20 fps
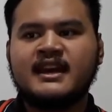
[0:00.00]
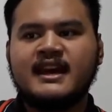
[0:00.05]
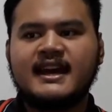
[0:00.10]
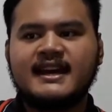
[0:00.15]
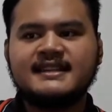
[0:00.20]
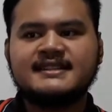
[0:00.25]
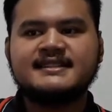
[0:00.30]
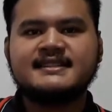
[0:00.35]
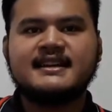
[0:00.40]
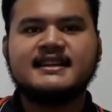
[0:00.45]

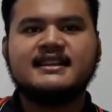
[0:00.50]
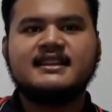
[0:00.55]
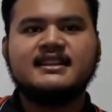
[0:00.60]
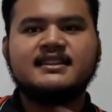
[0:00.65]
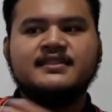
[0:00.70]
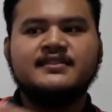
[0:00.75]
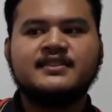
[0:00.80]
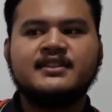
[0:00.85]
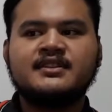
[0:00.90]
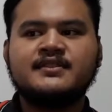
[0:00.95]
As an
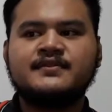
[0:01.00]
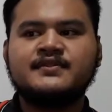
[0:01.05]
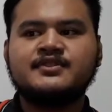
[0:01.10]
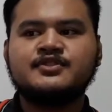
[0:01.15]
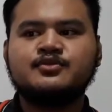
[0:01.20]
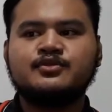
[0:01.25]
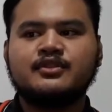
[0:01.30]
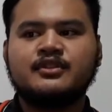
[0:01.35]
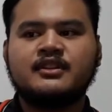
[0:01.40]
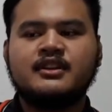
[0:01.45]

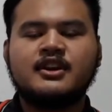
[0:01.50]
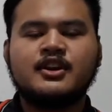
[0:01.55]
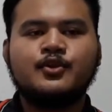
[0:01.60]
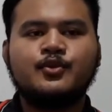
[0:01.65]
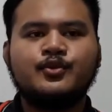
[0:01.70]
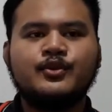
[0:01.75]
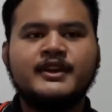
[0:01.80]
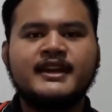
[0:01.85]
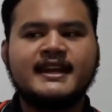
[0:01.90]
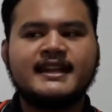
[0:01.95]
individual,
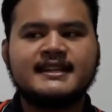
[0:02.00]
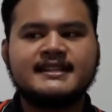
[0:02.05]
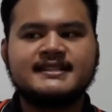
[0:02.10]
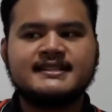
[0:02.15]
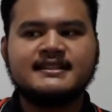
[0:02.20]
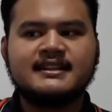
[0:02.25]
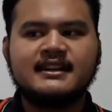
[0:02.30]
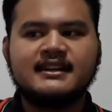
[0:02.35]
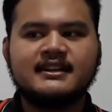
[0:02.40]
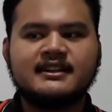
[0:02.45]
we can
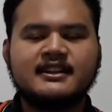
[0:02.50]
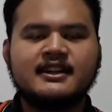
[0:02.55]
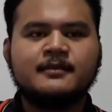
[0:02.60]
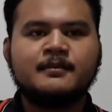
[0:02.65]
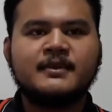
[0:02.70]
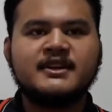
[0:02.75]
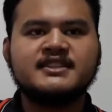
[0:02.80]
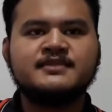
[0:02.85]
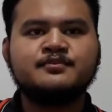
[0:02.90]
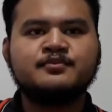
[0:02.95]
start
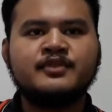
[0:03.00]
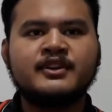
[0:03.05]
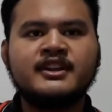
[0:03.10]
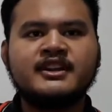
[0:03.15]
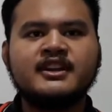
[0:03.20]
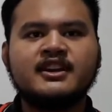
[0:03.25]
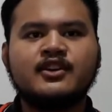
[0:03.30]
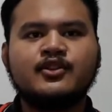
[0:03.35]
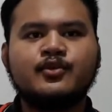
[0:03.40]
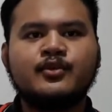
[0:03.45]
by
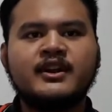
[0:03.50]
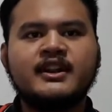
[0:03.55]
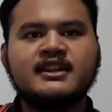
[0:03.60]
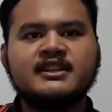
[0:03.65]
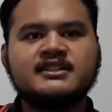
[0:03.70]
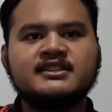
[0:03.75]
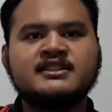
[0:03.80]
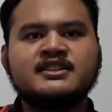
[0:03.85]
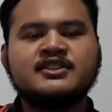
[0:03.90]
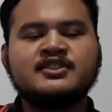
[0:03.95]
spreading
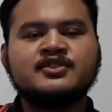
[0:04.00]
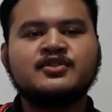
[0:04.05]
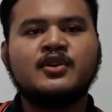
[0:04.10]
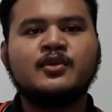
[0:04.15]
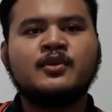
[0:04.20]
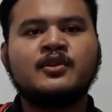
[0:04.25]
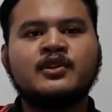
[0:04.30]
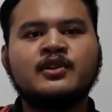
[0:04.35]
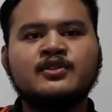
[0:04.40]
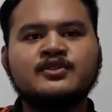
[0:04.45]
awareness to
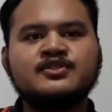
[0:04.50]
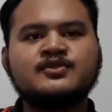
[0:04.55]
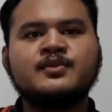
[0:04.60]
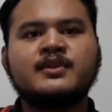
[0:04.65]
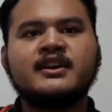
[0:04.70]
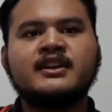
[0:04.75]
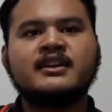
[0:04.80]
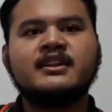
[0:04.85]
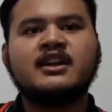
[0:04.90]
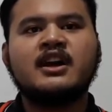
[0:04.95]
our close
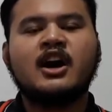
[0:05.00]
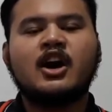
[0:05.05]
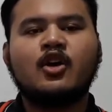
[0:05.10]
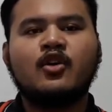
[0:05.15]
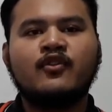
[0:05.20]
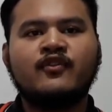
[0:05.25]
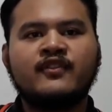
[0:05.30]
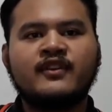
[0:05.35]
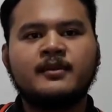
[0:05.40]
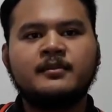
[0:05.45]
one,
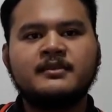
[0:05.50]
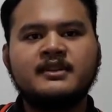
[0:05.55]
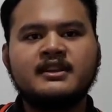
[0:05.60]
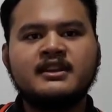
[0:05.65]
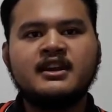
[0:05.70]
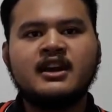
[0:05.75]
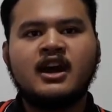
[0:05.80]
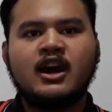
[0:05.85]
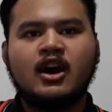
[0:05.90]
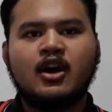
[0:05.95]
our
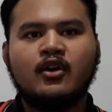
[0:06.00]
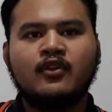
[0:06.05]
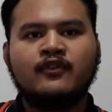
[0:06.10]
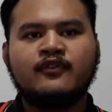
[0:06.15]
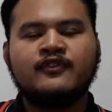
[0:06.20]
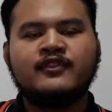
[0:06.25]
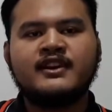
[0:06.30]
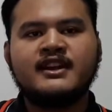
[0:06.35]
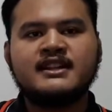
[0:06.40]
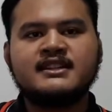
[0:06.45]
family, our
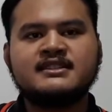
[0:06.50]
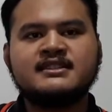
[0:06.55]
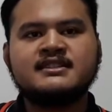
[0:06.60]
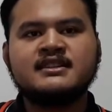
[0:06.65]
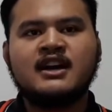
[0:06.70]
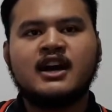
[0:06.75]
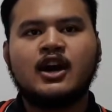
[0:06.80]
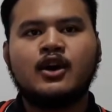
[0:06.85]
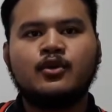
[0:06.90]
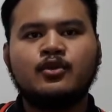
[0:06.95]
friends,
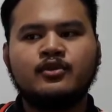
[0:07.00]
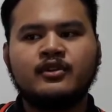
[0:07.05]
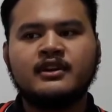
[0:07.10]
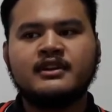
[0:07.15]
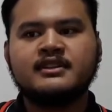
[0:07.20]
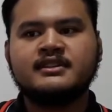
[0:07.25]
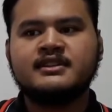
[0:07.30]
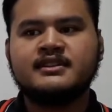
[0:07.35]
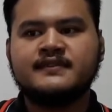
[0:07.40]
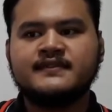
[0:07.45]
our
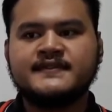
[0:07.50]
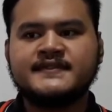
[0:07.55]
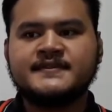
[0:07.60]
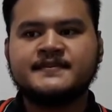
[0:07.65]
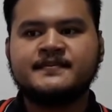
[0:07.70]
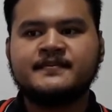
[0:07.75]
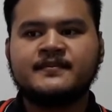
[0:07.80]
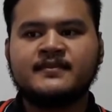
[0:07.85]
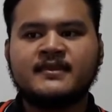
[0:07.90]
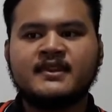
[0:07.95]
relatives.
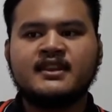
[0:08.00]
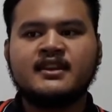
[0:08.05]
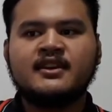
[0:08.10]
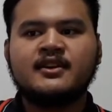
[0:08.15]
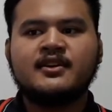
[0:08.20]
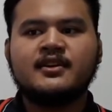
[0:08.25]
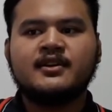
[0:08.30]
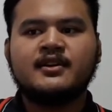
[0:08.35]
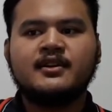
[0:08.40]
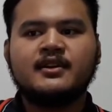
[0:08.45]

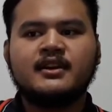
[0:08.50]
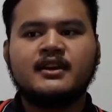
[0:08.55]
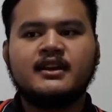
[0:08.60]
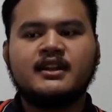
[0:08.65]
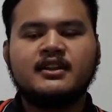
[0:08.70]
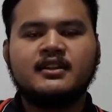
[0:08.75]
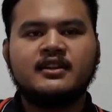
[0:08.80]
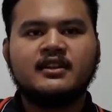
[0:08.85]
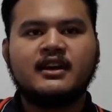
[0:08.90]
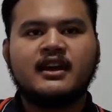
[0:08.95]

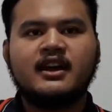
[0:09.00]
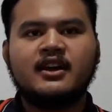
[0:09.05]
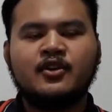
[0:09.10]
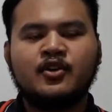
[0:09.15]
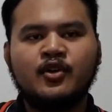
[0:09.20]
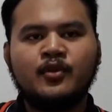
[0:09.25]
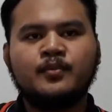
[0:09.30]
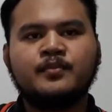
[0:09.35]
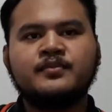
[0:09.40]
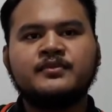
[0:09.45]
I
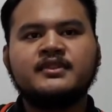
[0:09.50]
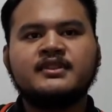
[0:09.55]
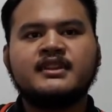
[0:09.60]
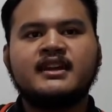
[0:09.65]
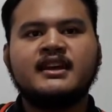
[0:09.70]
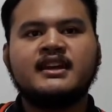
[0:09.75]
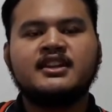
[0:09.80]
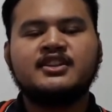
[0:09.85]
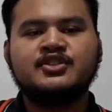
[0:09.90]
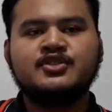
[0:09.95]
hope
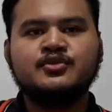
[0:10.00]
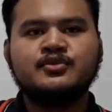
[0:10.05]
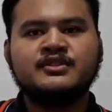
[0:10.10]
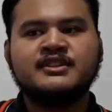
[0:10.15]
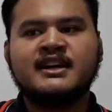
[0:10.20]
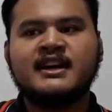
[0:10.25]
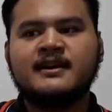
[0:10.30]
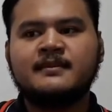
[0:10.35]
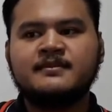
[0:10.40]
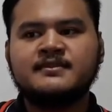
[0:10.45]
that in due
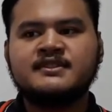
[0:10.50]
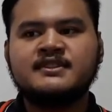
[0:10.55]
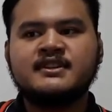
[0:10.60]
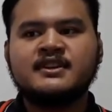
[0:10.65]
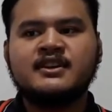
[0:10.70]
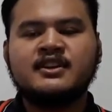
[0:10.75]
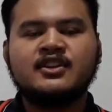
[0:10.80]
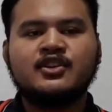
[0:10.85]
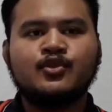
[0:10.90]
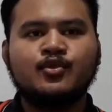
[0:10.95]
times,
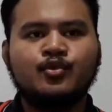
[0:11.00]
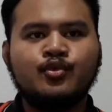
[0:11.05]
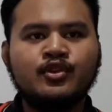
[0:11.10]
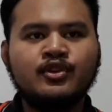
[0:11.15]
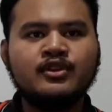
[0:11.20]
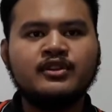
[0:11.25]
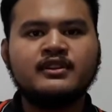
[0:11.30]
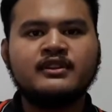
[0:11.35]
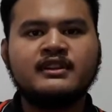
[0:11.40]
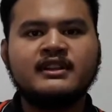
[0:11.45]
the
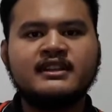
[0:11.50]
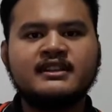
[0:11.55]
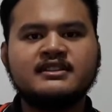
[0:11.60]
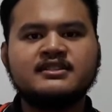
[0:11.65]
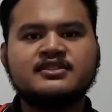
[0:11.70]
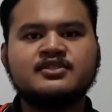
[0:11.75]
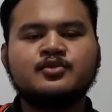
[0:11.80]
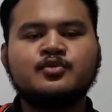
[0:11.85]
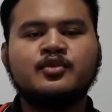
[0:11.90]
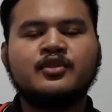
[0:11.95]
world
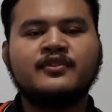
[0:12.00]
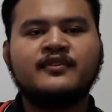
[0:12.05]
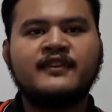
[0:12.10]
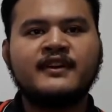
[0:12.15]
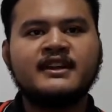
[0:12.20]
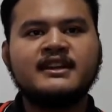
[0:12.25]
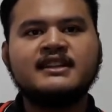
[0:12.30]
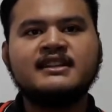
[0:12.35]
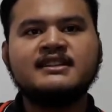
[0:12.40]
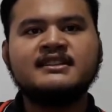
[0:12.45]
leaders will
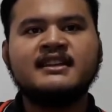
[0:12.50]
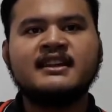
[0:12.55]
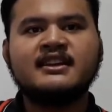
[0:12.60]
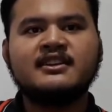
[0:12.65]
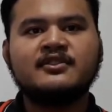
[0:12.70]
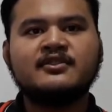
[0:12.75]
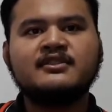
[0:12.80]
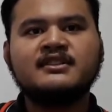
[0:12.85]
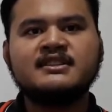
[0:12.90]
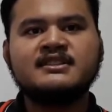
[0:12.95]
finally take
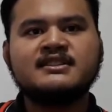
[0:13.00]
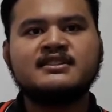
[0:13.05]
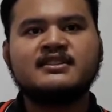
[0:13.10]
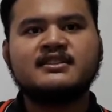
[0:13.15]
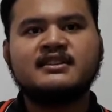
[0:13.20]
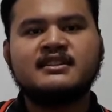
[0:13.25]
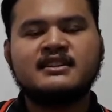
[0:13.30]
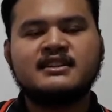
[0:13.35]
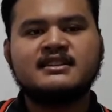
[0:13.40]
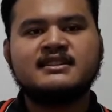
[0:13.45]
notice
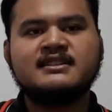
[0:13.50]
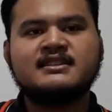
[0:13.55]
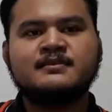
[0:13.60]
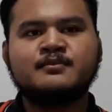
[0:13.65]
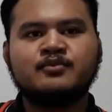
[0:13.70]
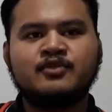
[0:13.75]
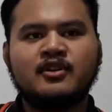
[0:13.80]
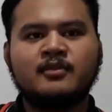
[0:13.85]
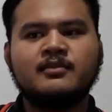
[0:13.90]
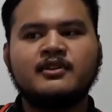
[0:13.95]
on this
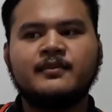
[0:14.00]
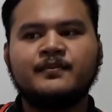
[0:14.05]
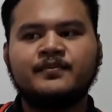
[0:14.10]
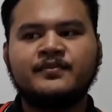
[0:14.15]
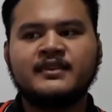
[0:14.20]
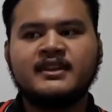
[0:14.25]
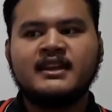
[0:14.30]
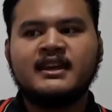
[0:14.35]
problem